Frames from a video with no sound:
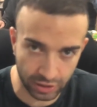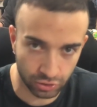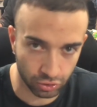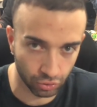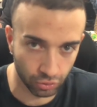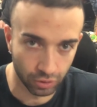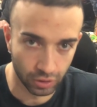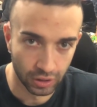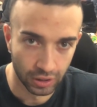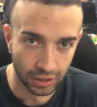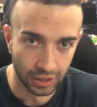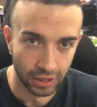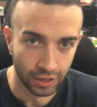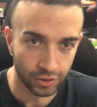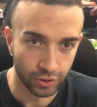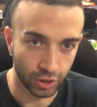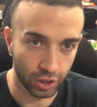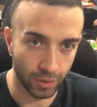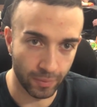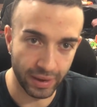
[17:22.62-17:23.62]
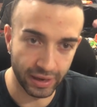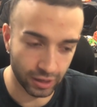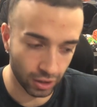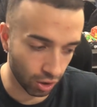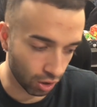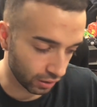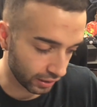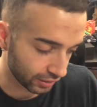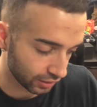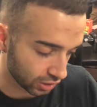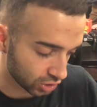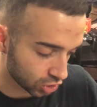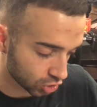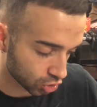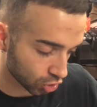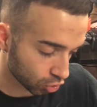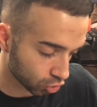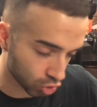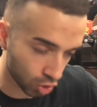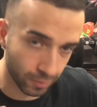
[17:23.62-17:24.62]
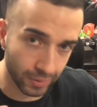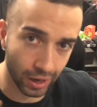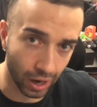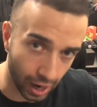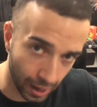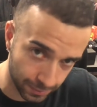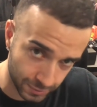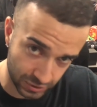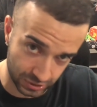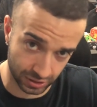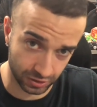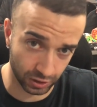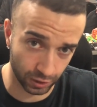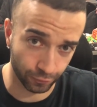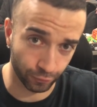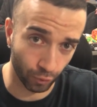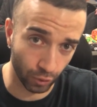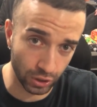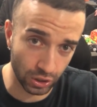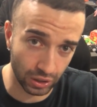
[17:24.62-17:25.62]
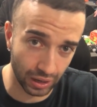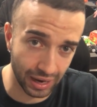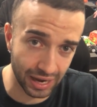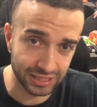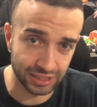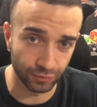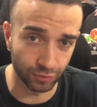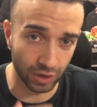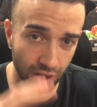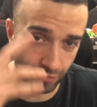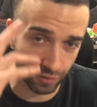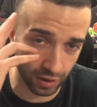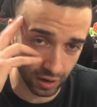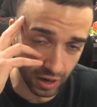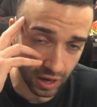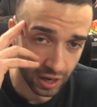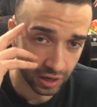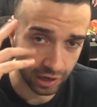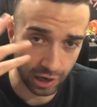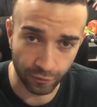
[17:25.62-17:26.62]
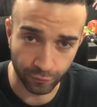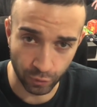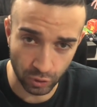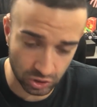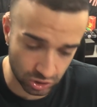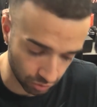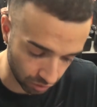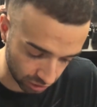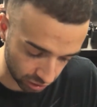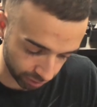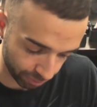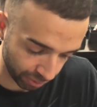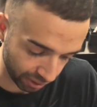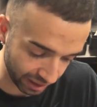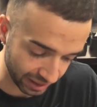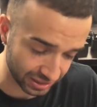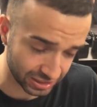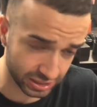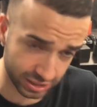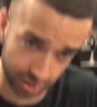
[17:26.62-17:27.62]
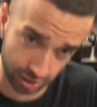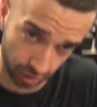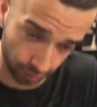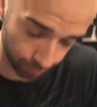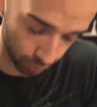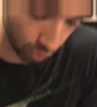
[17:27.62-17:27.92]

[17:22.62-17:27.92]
need to. You can make your own. Like there's just so, so many options out there for you guys. If you're ever confused on what to play, it's just a little